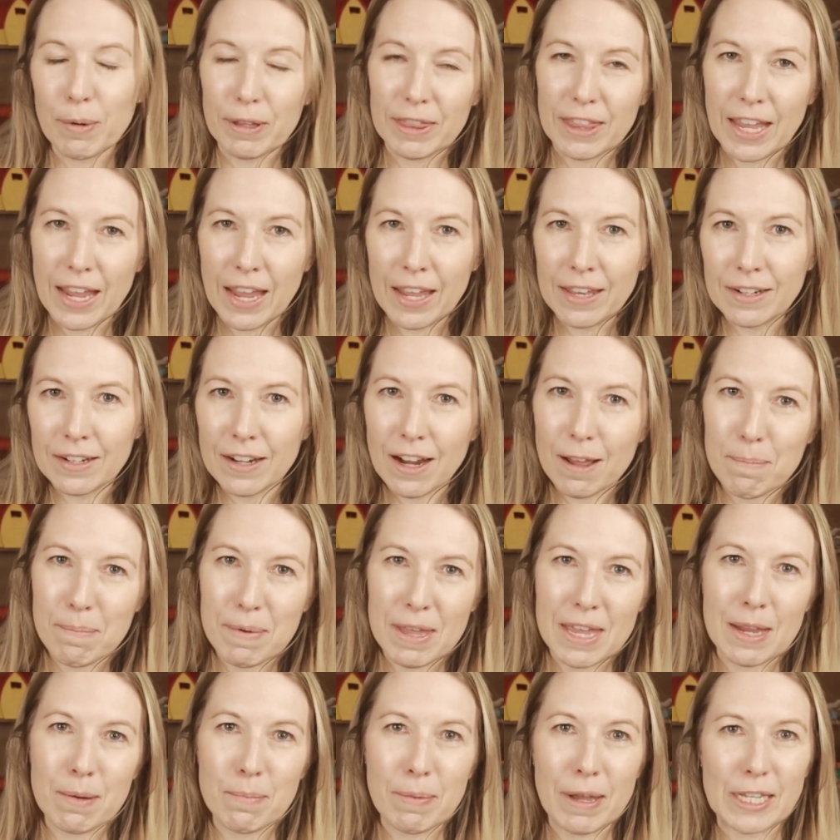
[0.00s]
but they ended up
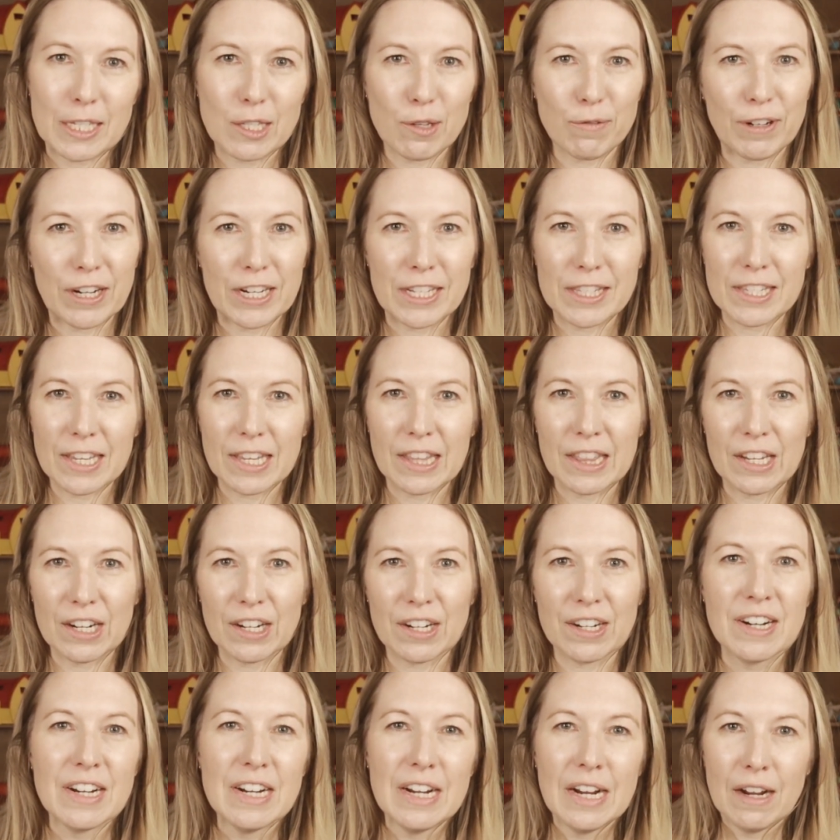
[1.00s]
being best friends and
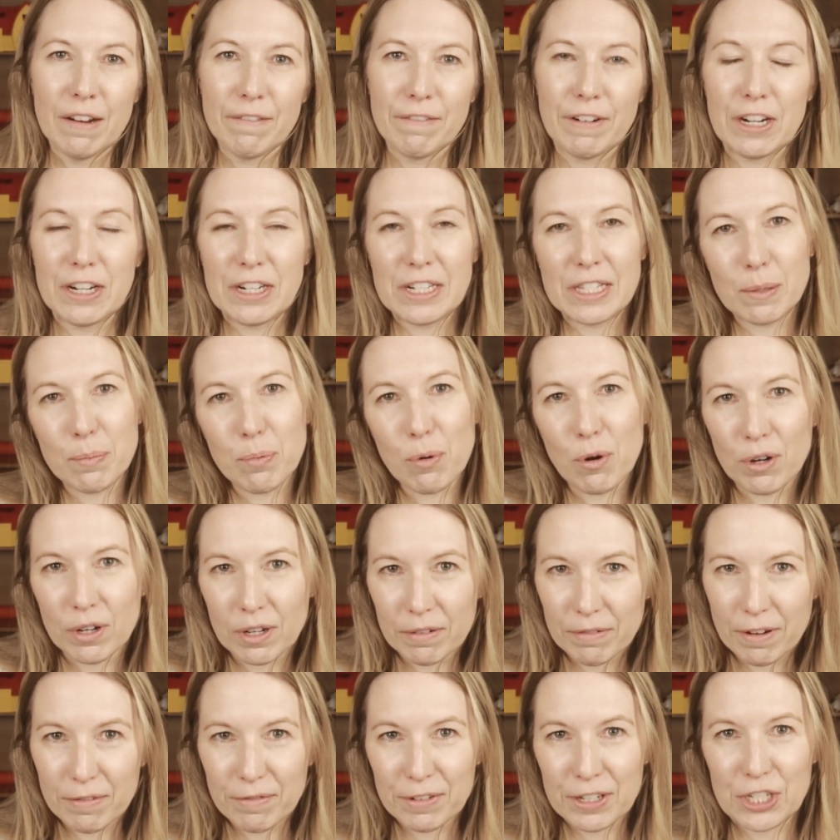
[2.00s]
they're very
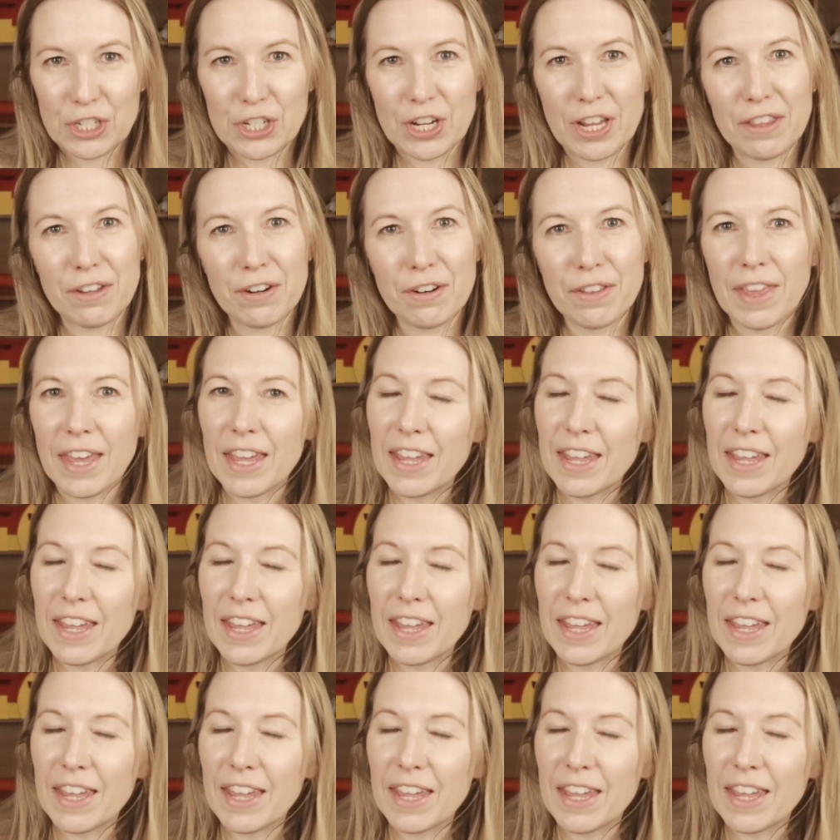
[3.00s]
supportive of each other.